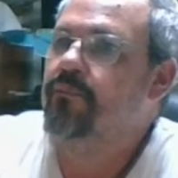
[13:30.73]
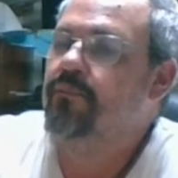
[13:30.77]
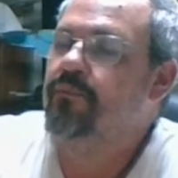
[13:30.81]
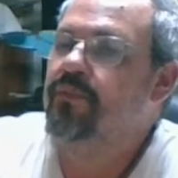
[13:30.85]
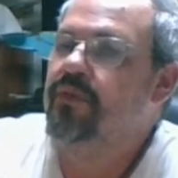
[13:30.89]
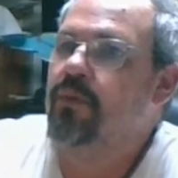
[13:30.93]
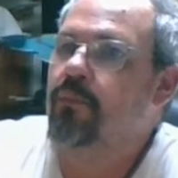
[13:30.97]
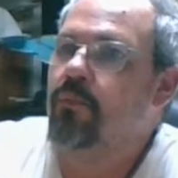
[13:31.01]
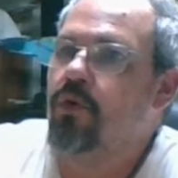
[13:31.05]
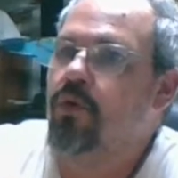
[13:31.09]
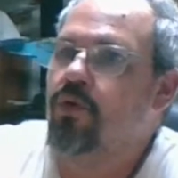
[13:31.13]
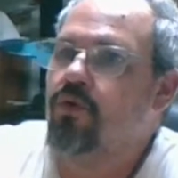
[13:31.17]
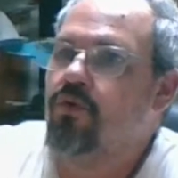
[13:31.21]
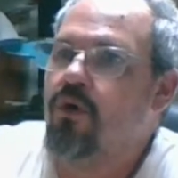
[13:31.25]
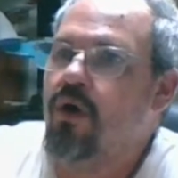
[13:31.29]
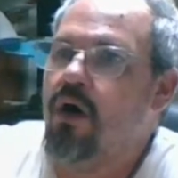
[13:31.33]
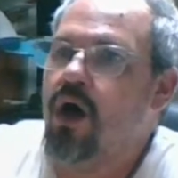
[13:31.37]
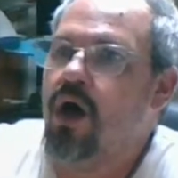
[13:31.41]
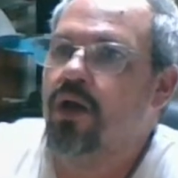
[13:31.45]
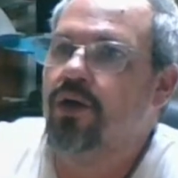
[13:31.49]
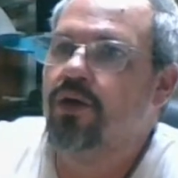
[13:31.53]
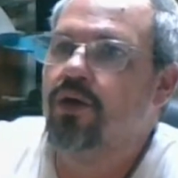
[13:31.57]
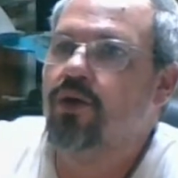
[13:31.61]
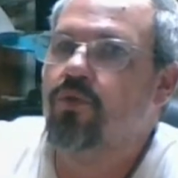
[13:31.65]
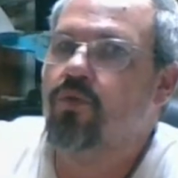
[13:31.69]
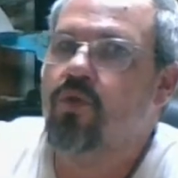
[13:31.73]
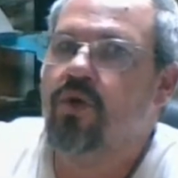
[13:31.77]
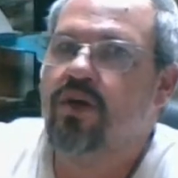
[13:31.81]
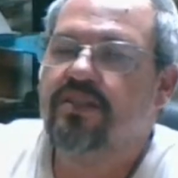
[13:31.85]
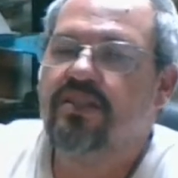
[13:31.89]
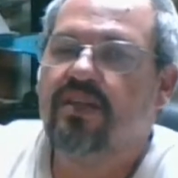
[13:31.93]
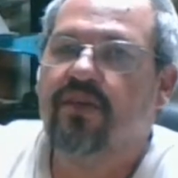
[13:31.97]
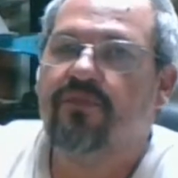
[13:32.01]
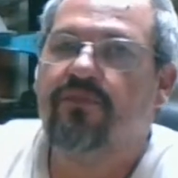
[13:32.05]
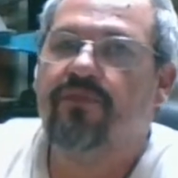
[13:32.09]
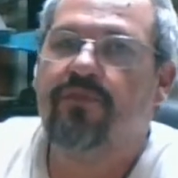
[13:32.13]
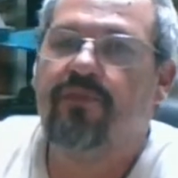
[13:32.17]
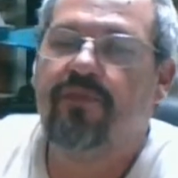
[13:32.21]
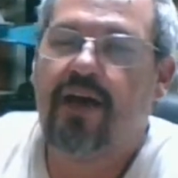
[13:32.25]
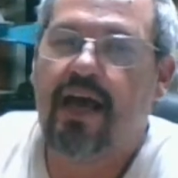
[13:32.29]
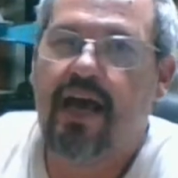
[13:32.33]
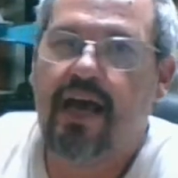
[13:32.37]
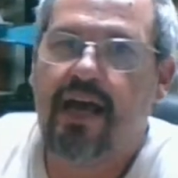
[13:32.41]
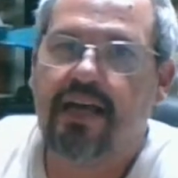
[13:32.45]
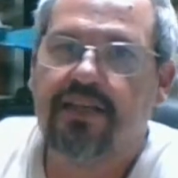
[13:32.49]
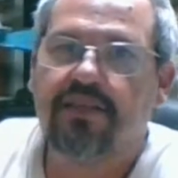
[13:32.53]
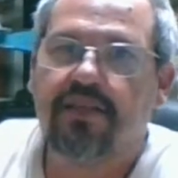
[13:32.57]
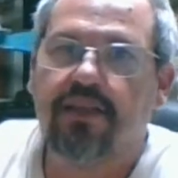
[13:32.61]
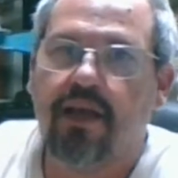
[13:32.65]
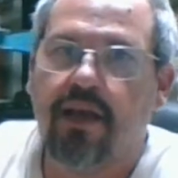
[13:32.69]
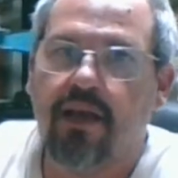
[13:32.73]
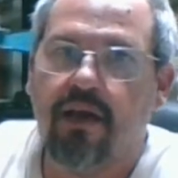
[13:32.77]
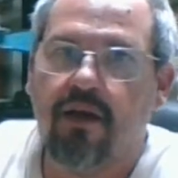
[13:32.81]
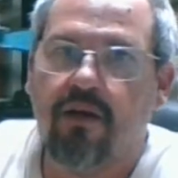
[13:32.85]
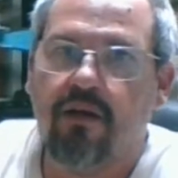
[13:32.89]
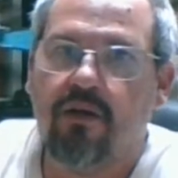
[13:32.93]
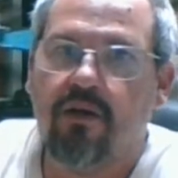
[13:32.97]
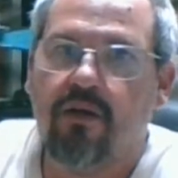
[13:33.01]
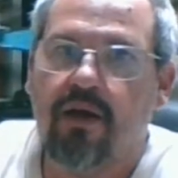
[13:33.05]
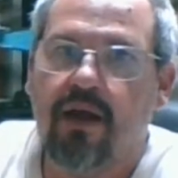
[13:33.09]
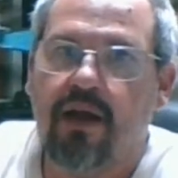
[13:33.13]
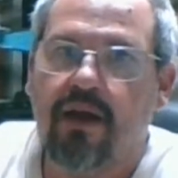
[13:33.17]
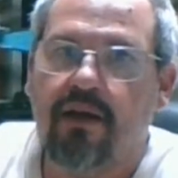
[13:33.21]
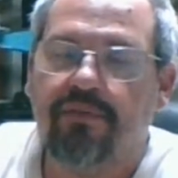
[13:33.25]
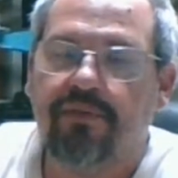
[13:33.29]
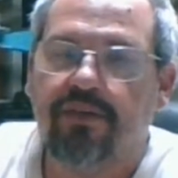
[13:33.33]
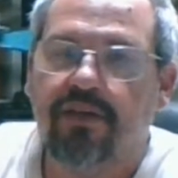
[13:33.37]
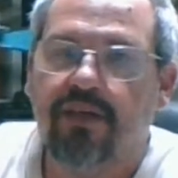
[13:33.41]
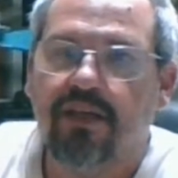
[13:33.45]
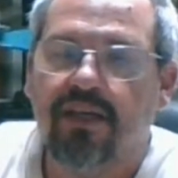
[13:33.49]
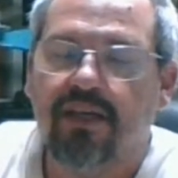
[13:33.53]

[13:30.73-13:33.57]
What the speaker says: Marauder was a fast aircraft,